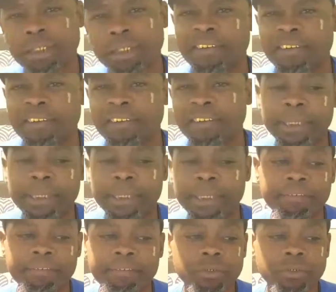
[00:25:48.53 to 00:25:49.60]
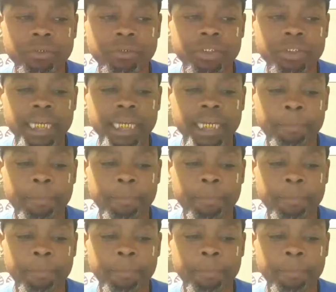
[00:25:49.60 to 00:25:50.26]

Uh, I mean, even though you're not,